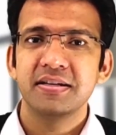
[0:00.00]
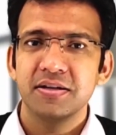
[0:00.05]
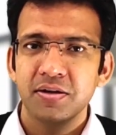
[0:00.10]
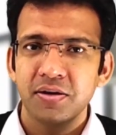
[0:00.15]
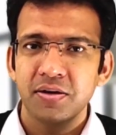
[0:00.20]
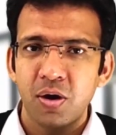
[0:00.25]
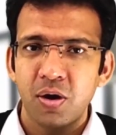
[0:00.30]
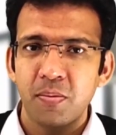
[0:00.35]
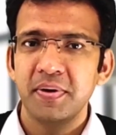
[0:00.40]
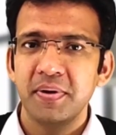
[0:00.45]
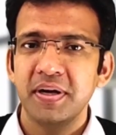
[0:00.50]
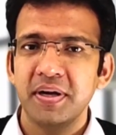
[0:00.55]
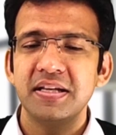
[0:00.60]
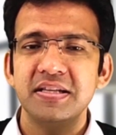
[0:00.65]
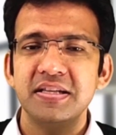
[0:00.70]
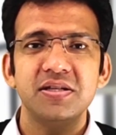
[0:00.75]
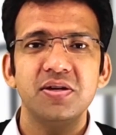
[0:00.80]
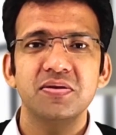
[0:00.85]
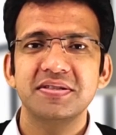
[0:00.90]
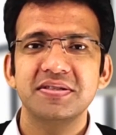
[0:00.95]

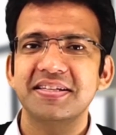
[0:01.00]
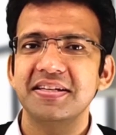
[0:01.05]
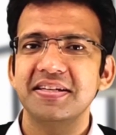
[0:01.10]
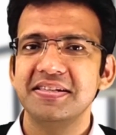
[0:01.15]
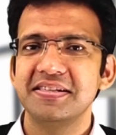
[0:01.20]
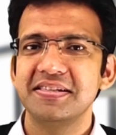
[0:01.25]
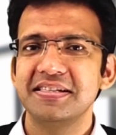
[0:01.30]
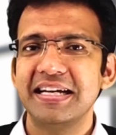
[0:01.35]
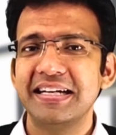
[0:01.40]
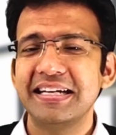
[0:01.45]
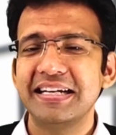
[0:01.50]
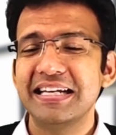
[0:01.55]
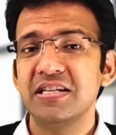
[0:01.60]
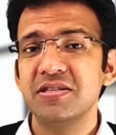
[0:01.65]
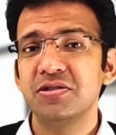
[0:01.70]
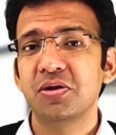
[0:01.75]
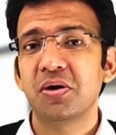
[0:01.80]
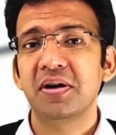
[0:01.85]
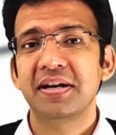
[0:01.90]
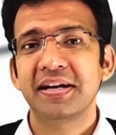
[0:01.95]
competency or skill set is
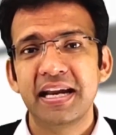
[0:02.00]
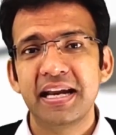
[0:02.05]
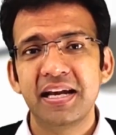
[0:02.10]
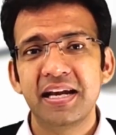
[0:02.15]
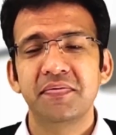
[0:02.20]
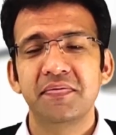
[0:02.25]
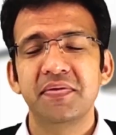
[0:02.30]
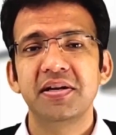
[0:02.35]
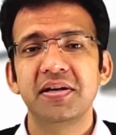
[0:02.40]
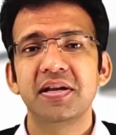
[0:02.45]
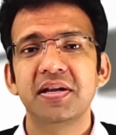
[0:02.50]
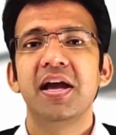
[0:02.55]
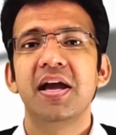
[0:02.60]
not relevant